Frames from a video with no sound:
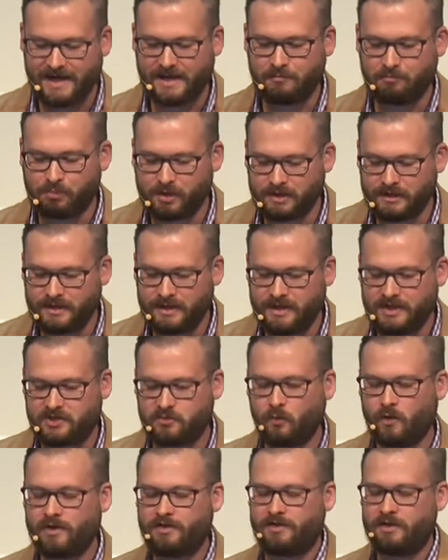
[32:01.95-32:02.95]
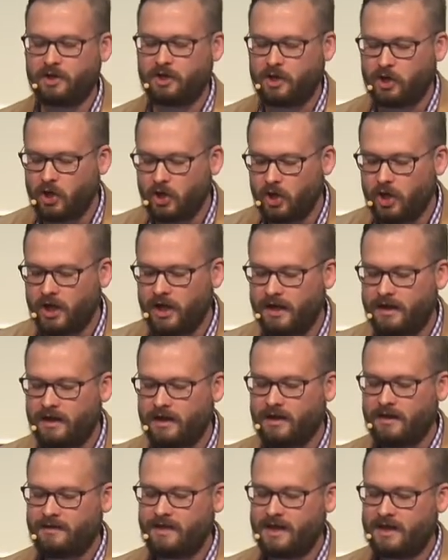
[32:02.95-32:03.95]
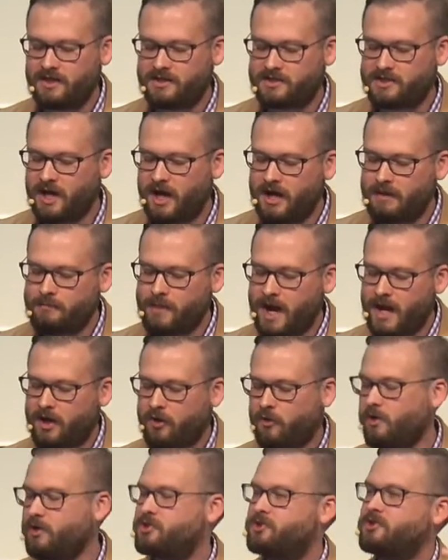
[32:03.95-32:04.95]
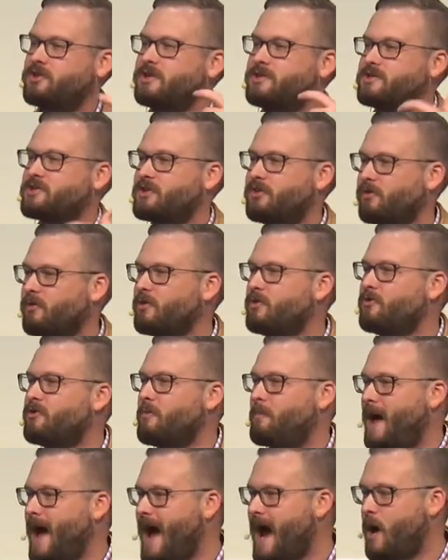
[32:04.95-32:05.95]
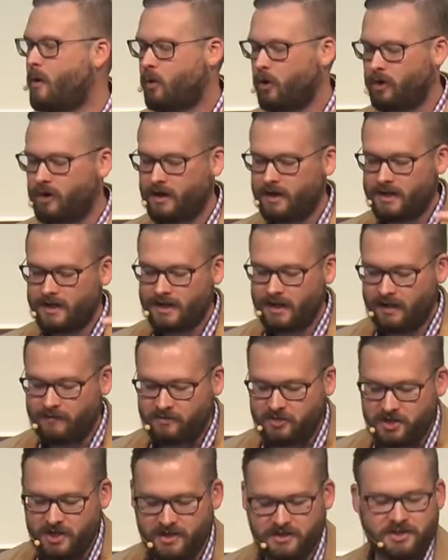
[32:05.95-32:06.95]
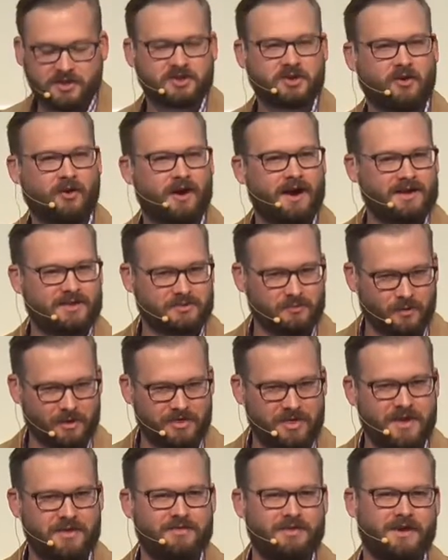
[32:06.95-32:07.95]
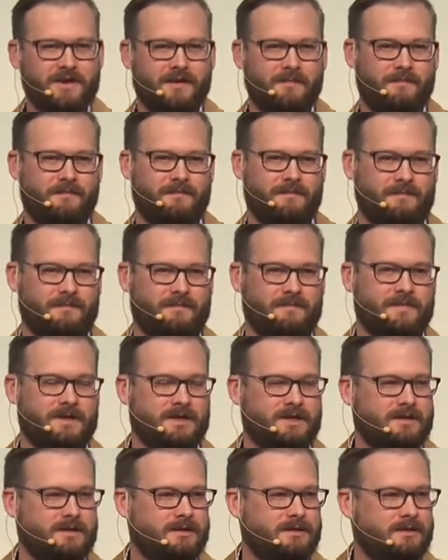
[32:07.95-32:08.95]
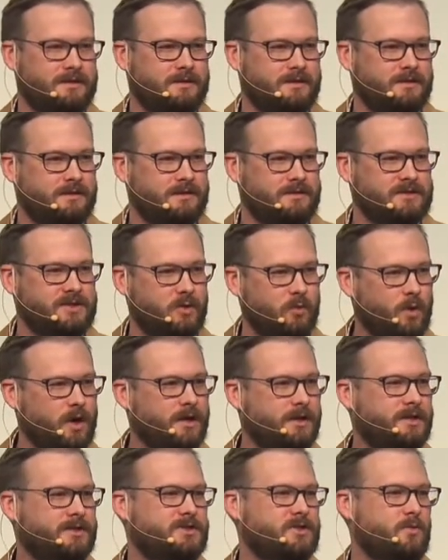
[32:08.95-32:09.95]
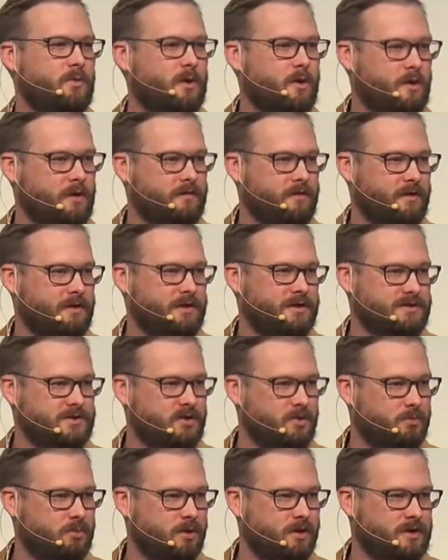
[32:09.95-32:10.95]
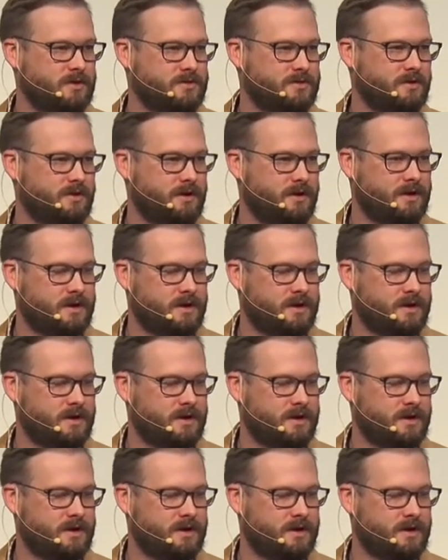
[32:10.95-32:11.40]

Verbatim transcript: and pleased with the good that is done by Christians through the power of Jesus Christ within them, to will and to work for His good pleasure.